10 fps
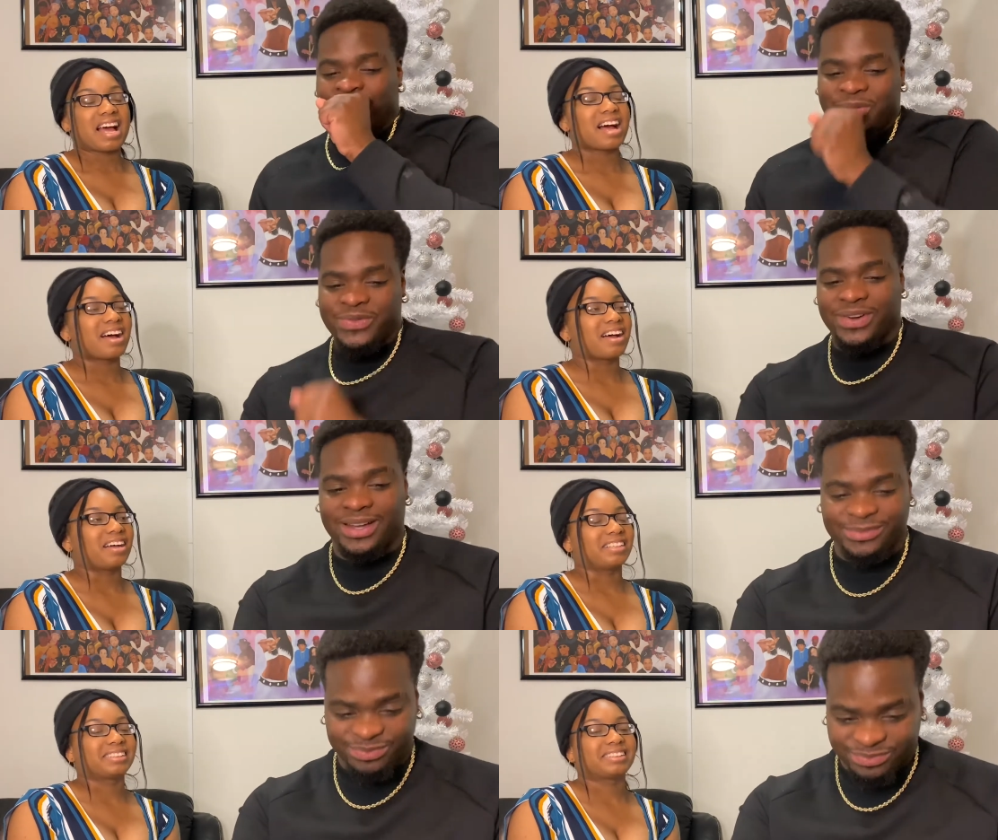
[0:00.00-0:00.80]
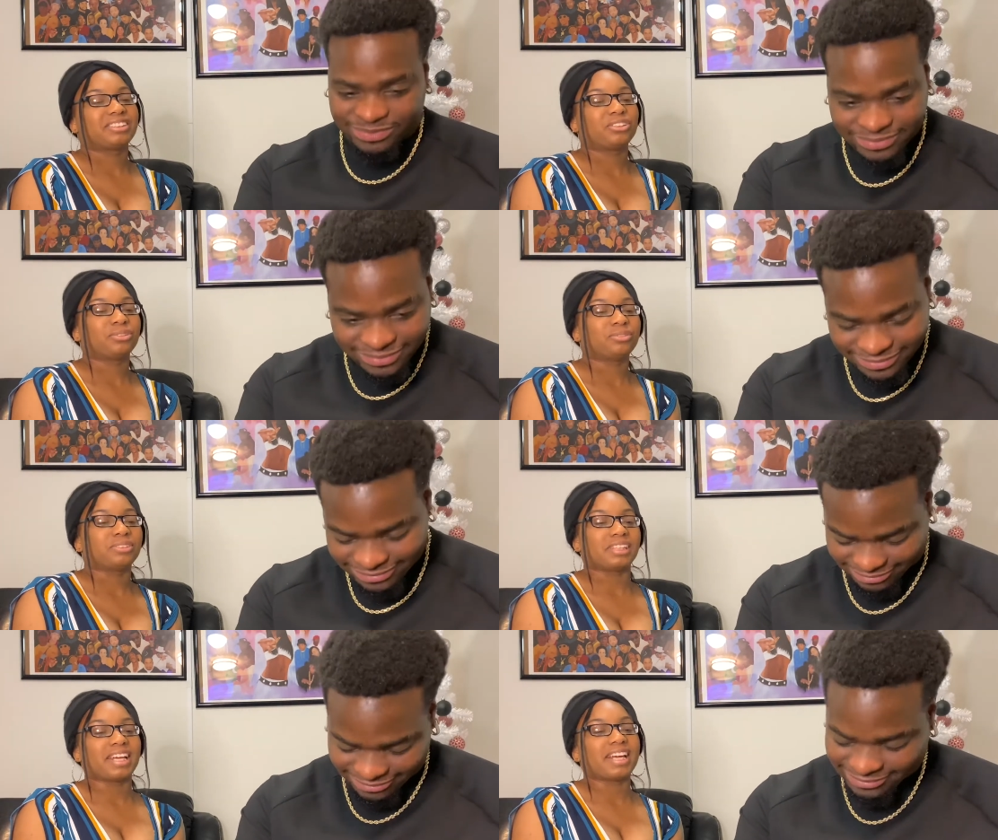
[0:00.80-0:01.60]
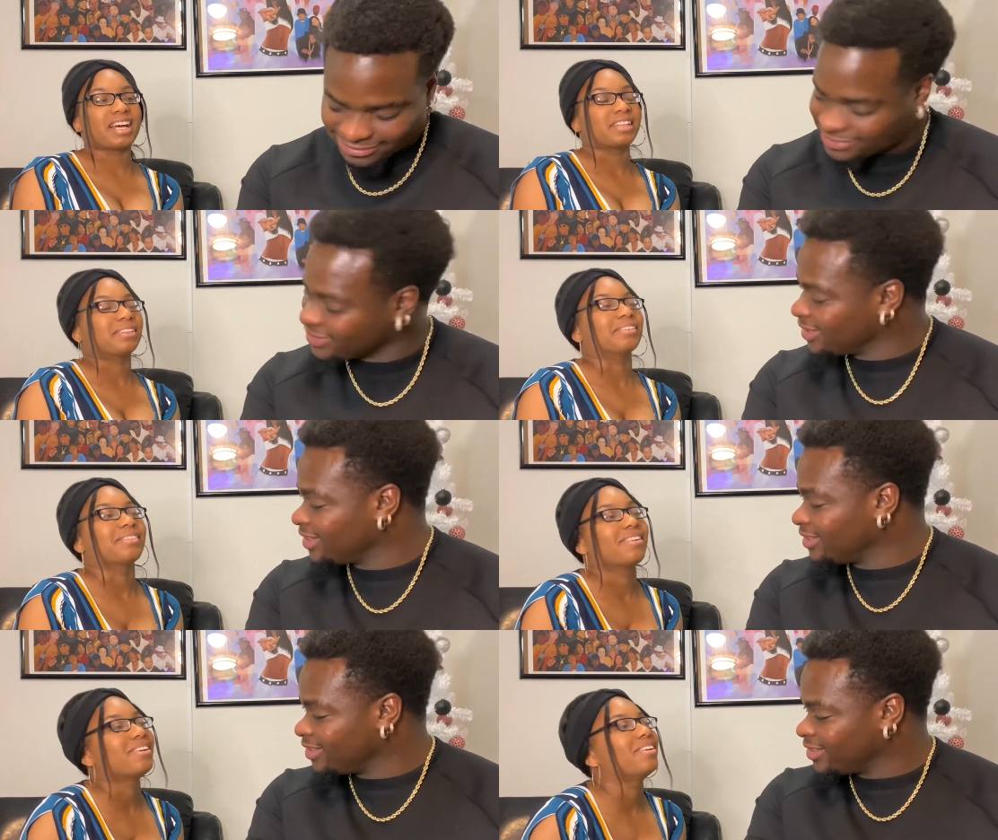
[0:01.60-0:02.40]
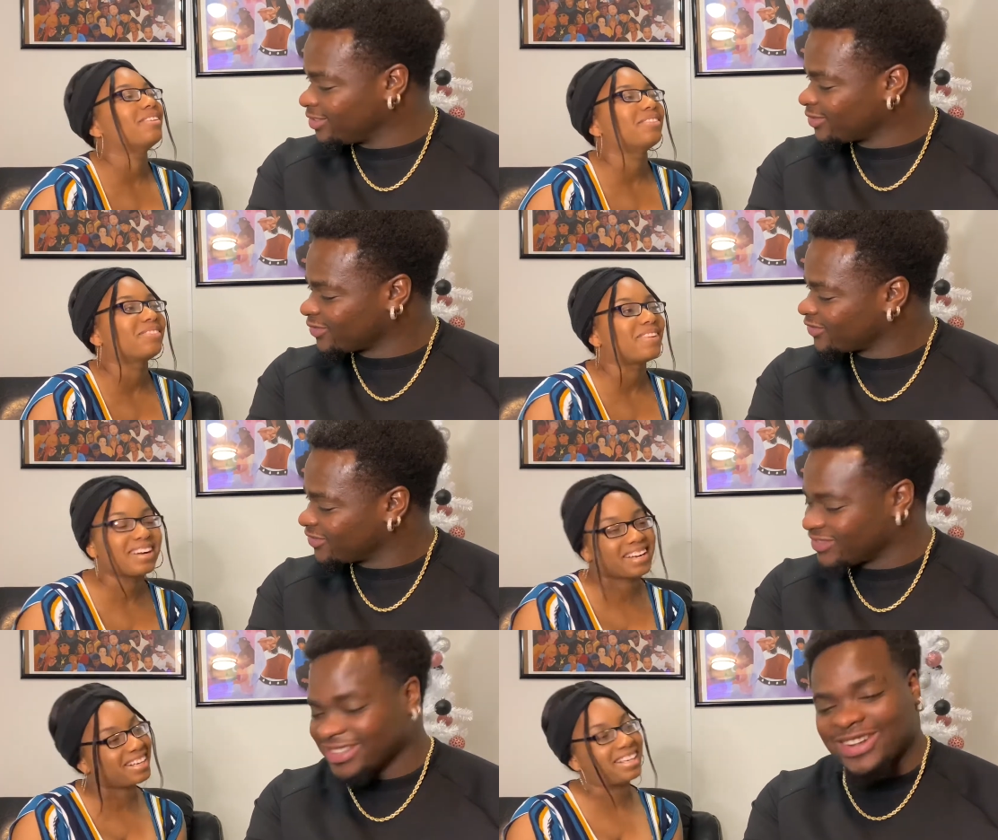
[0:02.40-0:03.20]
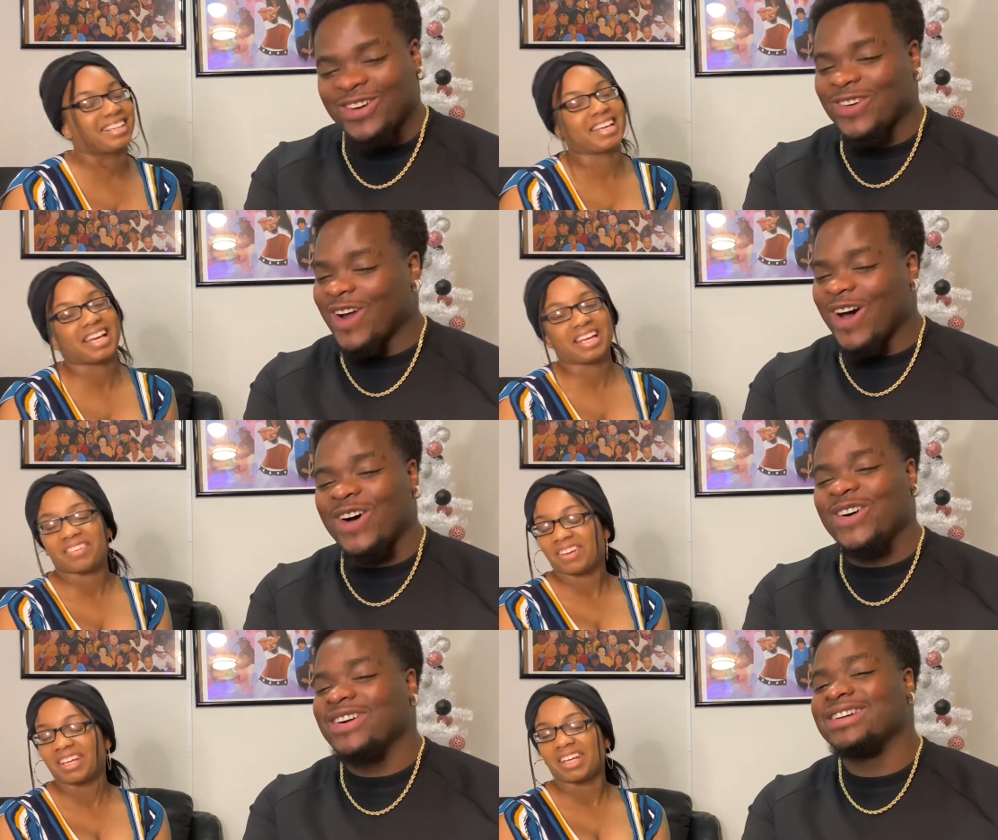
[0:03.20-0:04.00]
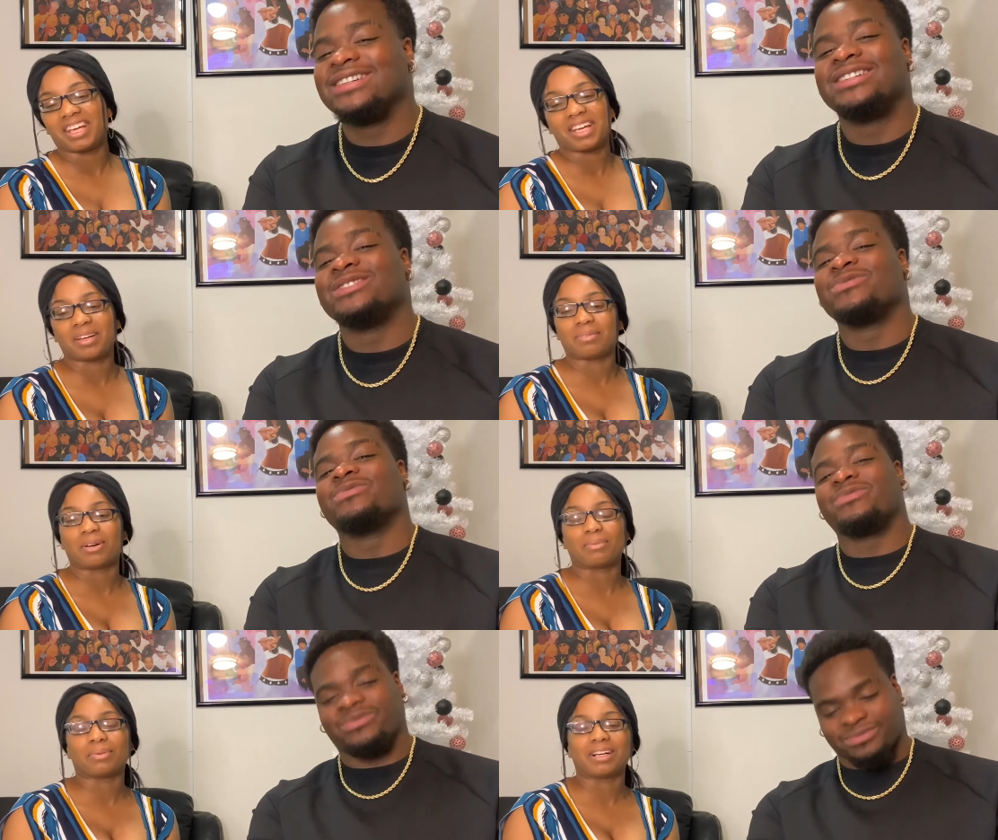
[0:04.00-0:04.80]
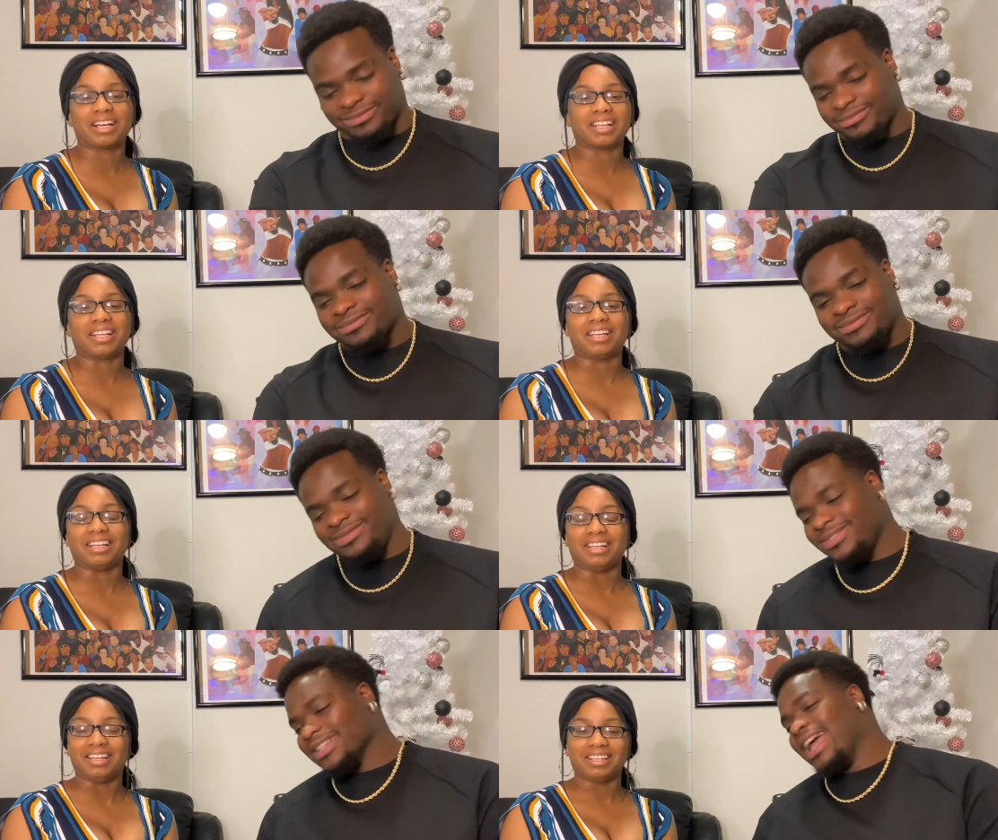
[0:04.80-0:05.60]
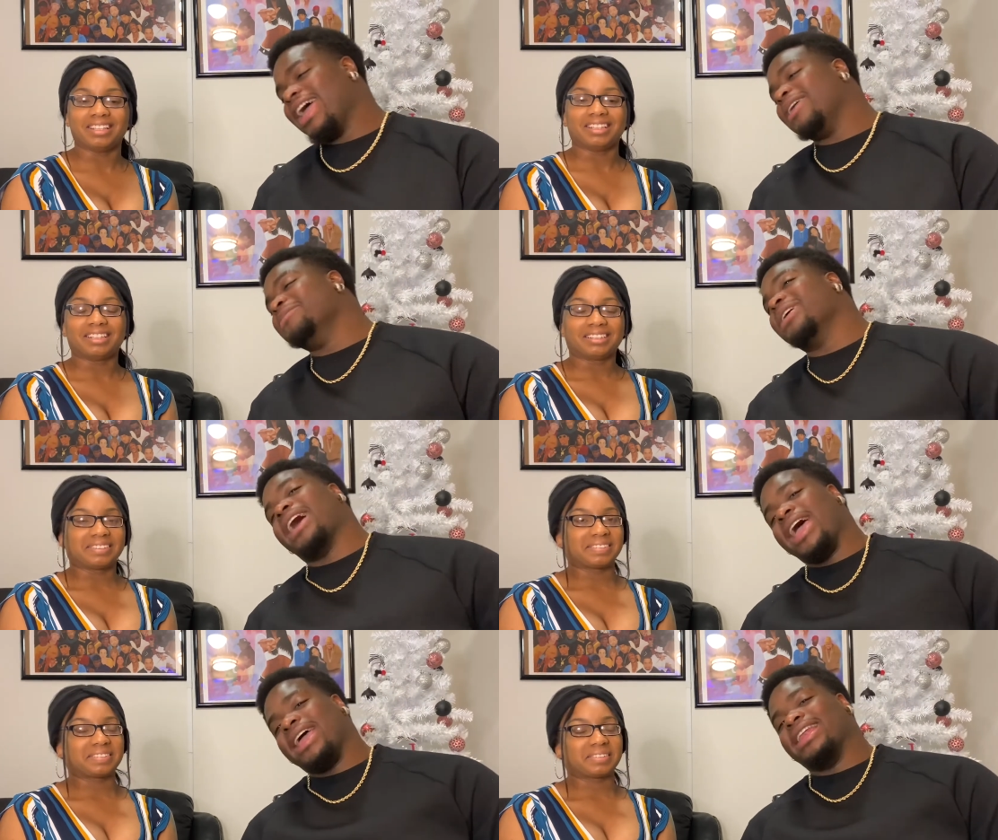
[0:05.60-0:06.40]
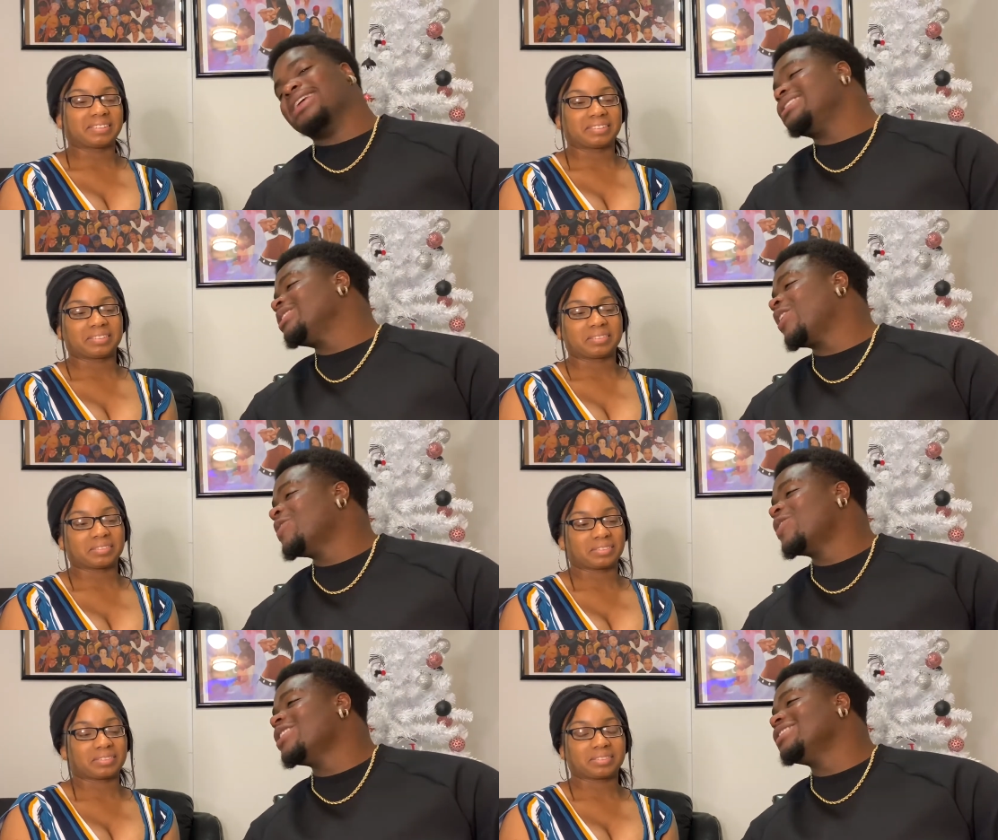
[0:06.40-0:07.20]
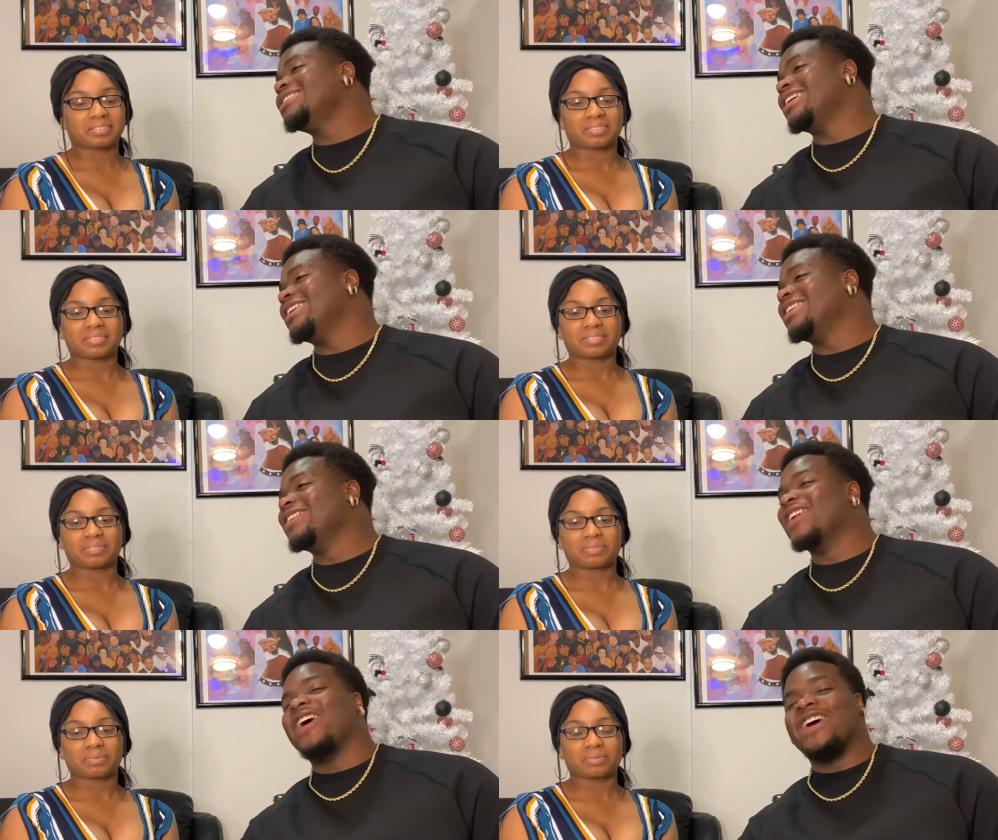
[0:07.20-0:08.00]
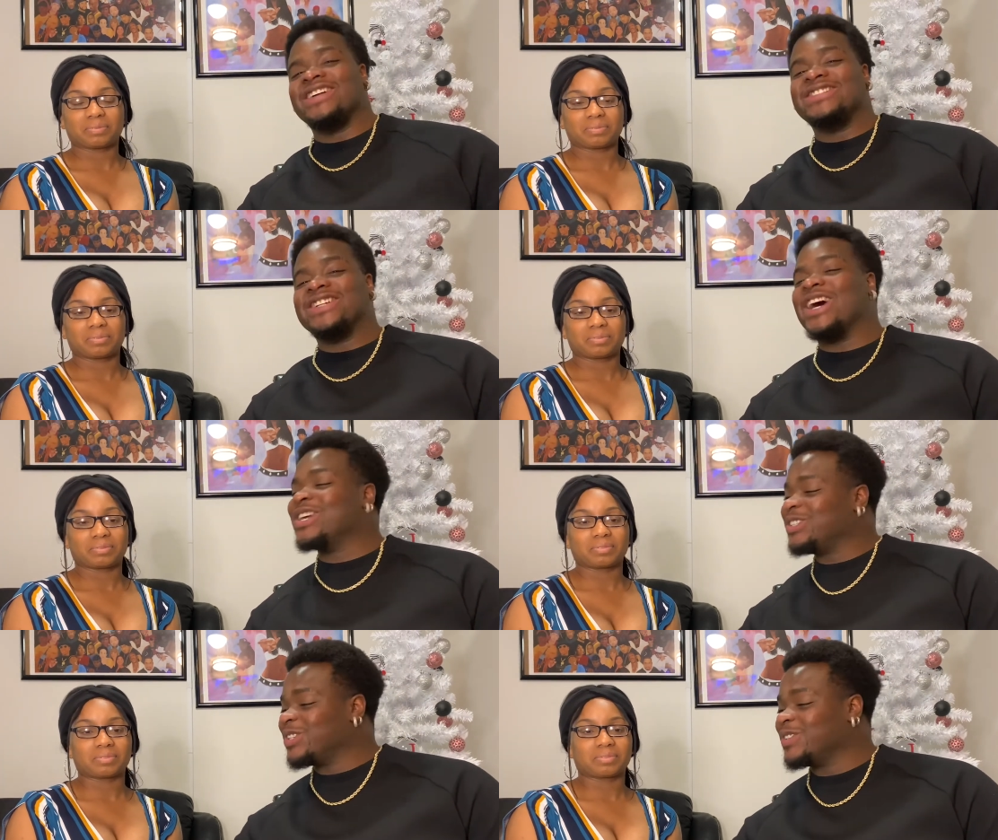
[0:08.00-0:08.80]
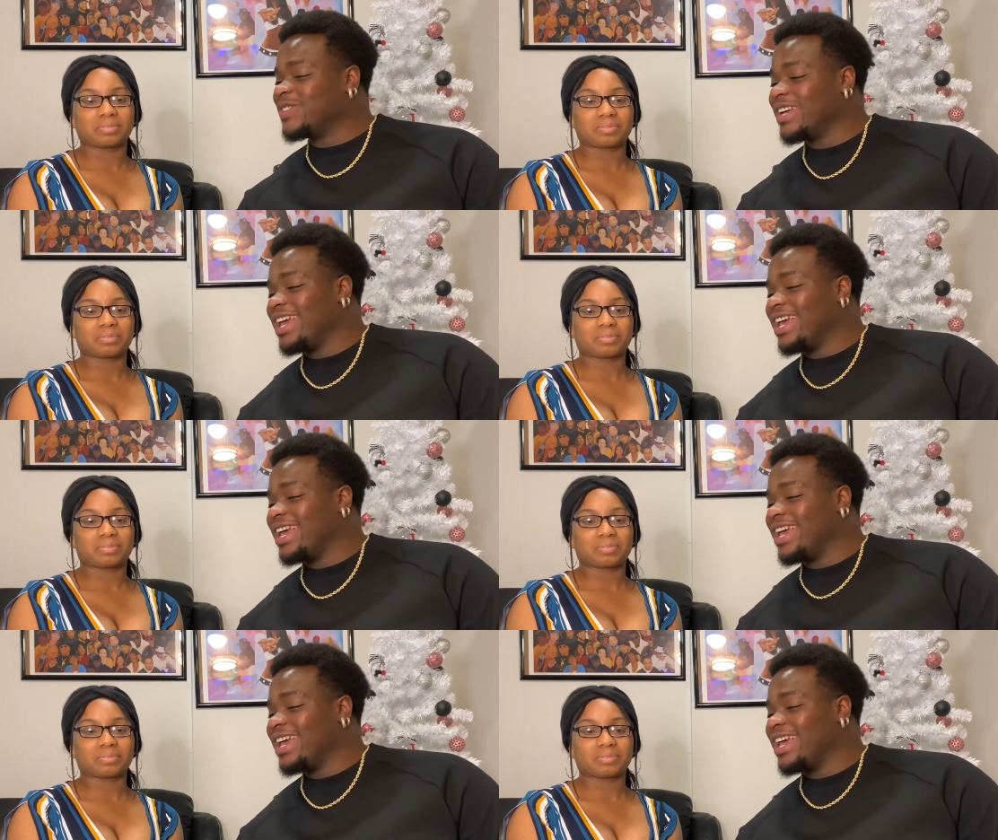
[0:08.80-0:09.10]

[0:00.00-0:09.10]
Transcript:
Speaker 1: uh, shoot. So he got the wrong one. The wrong. Get him no money. Hey, but hey, at least his homeboys didn't uh, judge him.